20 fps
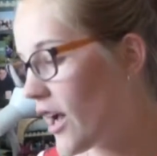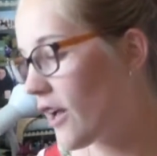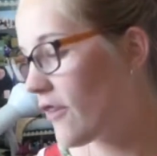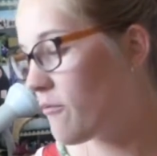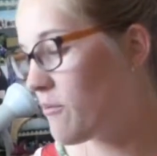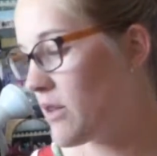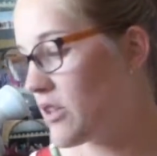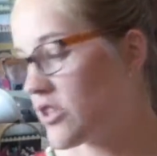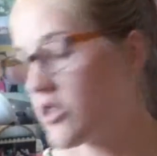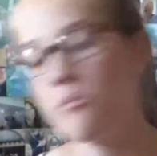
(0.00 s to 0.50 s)
I have
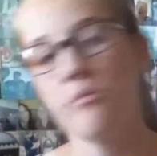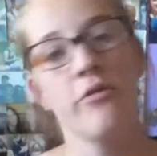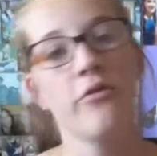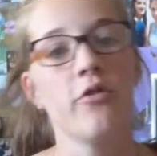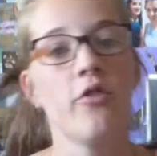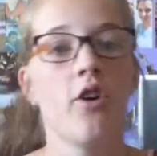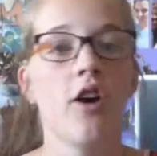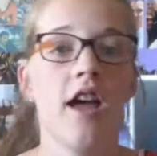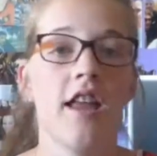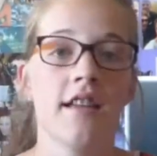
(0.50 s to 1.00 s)
mentioned
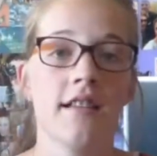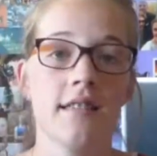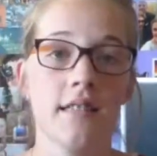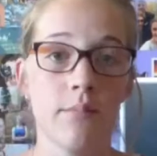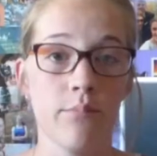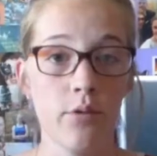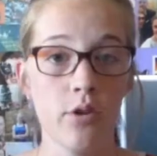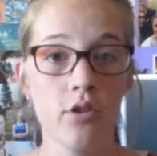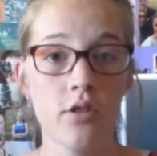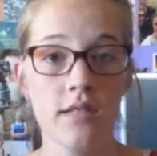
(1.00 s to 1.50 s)
before, and it's
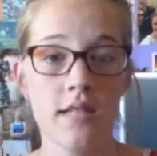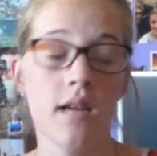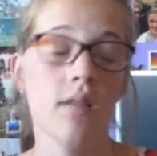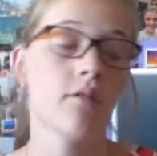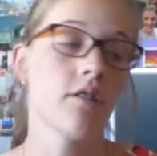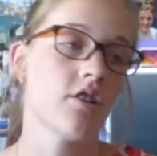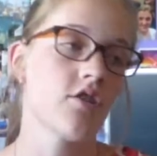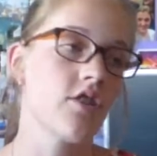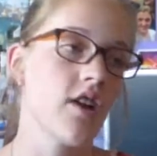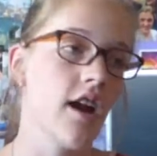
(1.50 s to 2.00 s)
the books. I
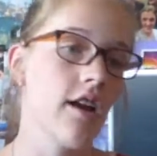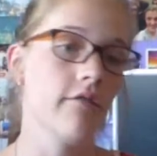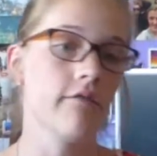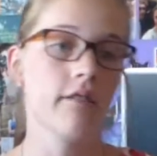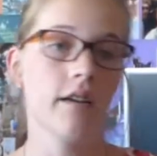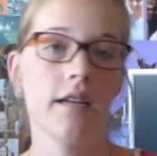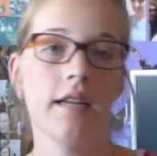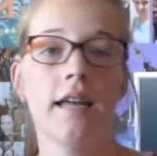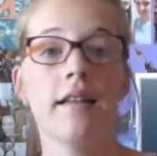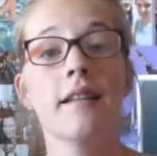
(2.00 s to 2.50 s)
want to try and
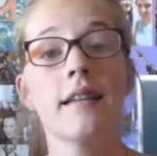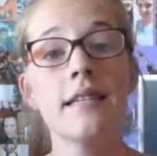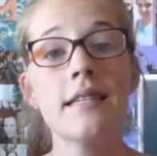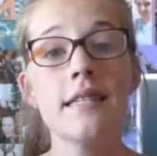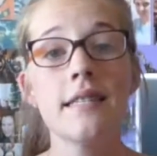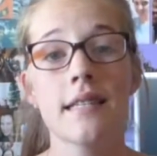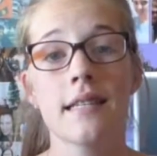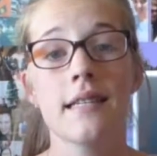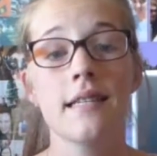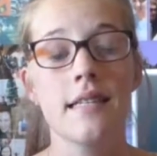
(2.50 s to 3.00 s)
read at
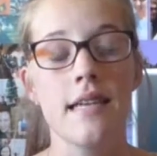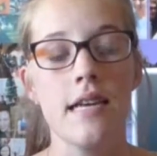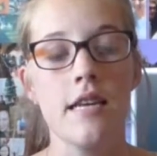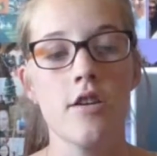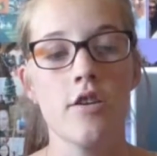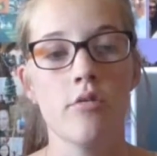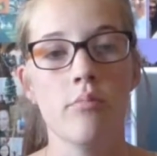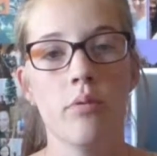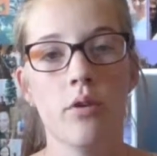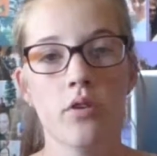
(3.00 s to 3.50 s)
least 16
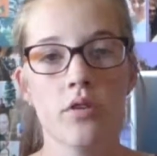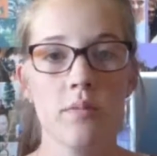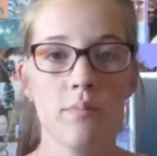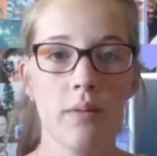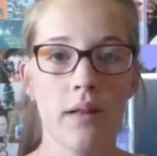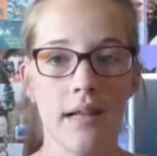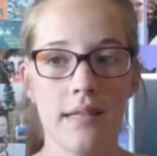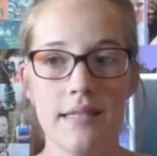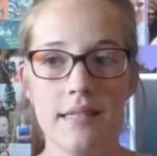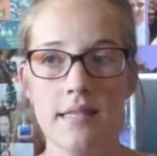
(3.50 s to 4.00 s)
new books
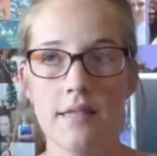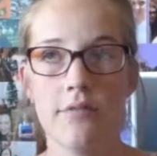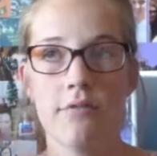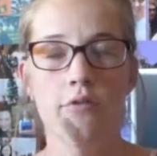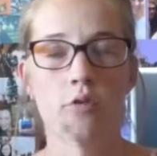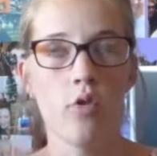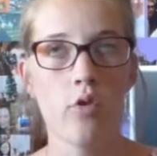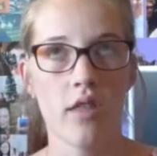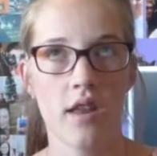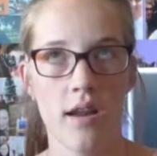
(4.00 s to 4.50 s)
plus the
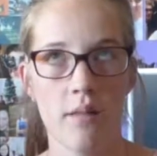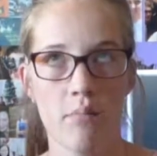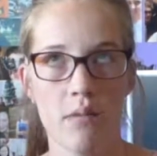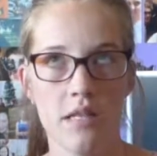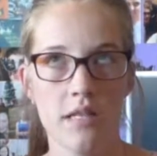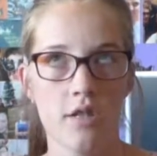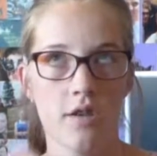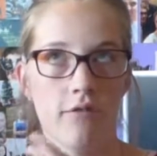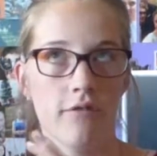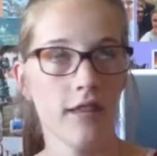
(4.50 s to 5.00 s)
4 that I
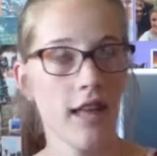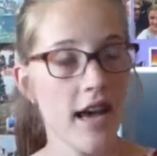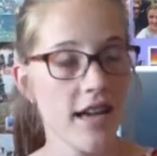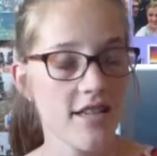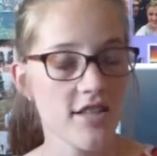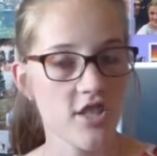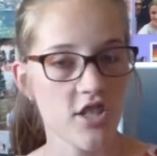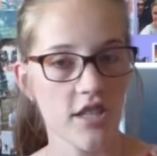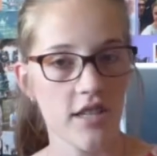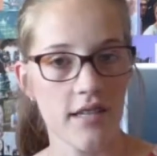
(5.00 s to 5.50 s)
missed off
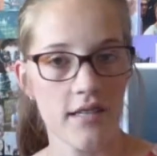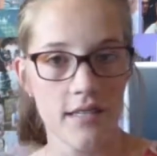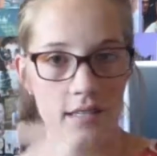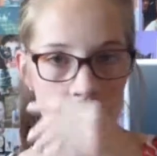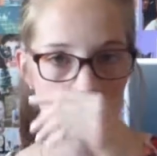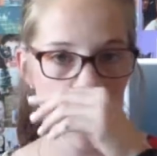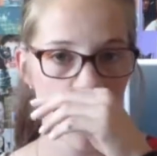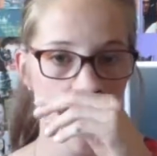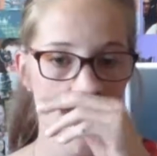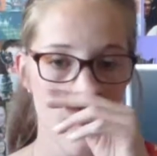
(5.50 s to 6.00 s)
last year's
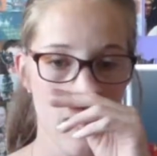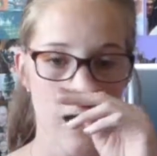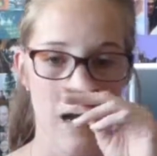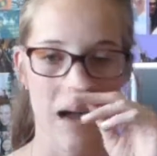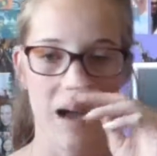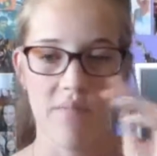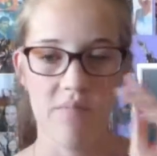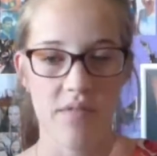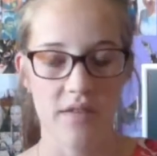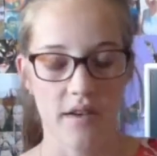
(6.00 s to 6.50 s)

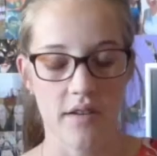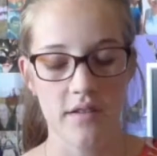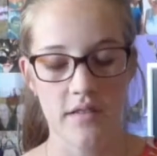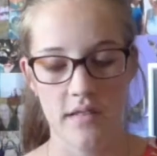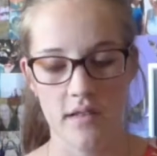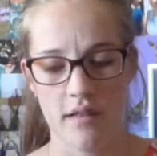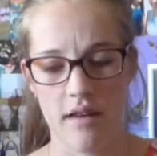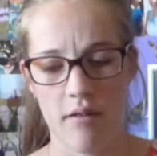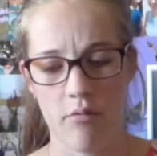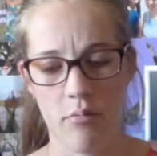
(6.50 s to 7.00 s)
thing.
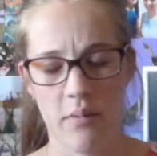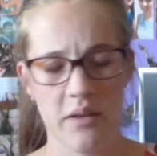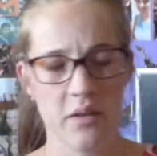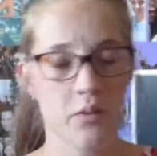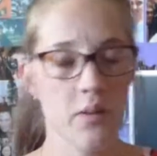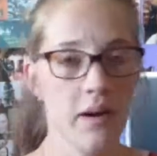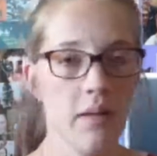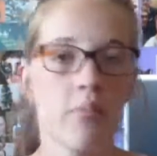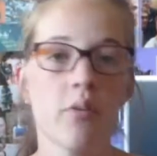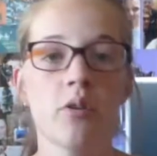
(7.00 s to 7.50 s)
So that would be
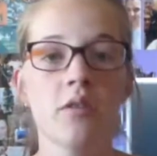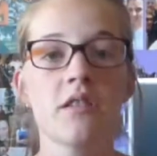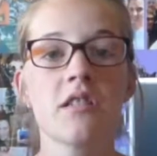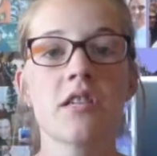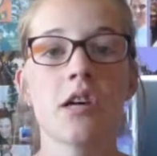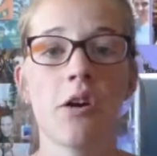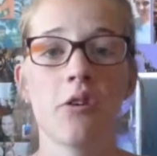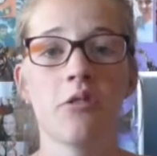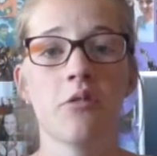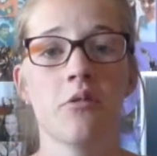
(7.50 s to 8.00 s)
20
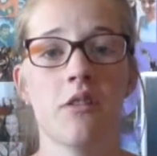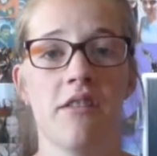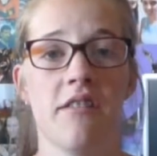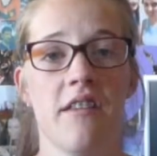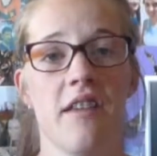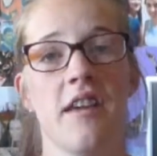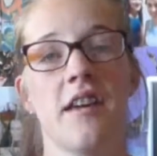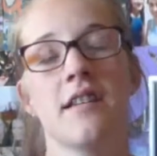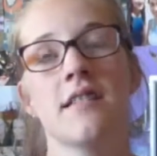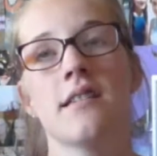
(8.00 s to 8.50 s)
books total in
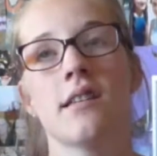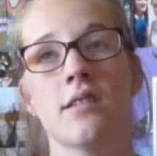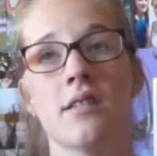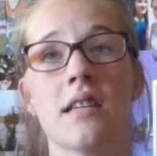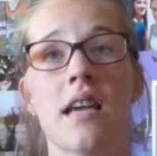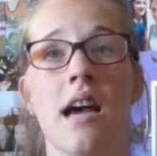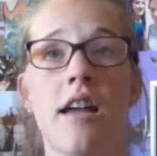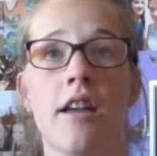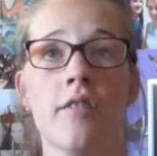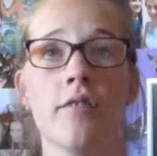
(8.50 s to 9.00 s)
the year. So it's
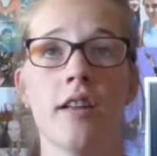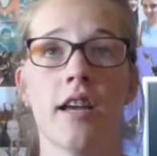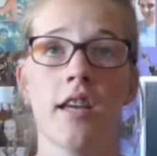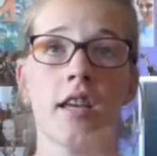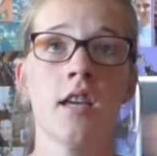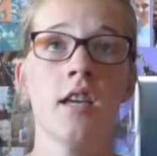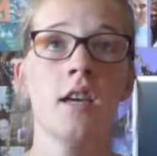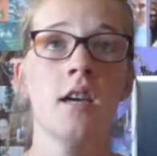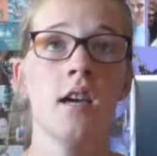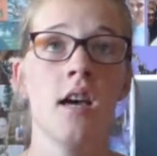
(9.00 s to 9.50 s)
kind of like
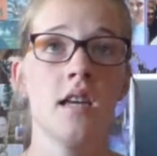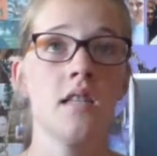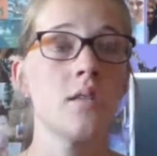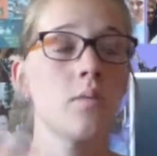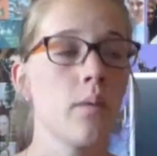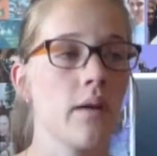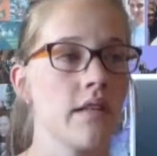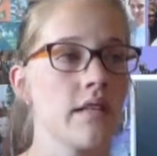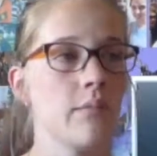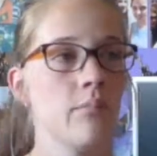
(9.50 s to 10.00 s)
a
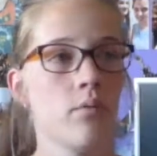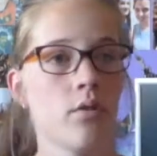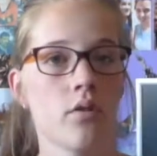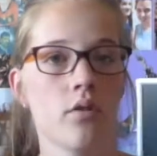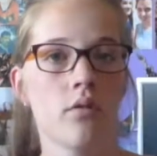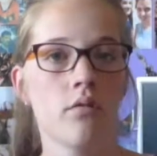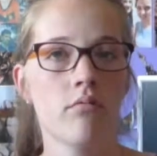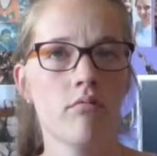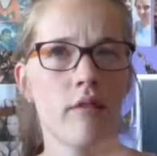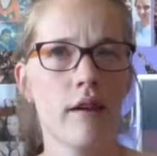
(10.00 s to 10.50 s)
20 book
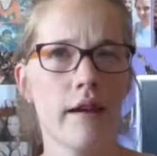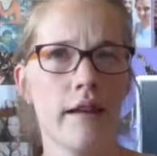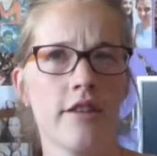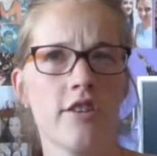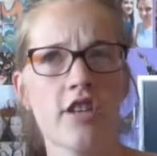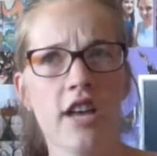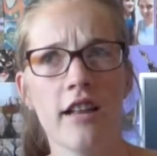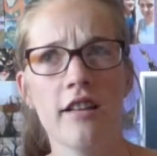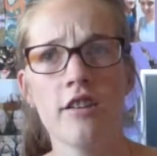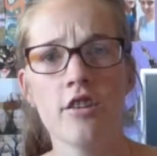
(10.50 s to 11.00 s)
reading
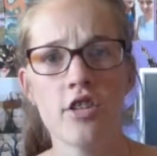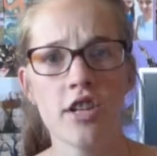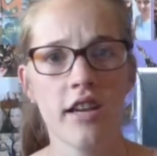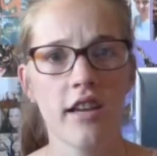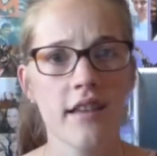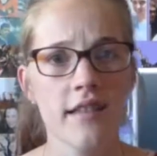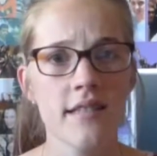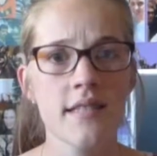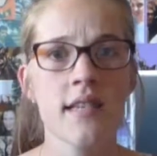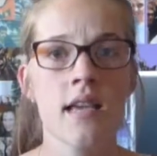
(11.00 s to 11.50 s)
challenge, I
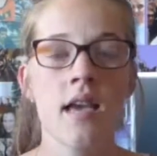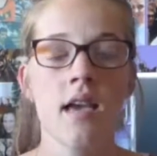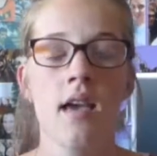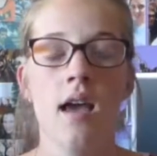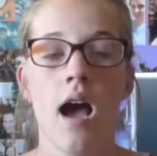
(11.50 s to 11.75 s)
guess.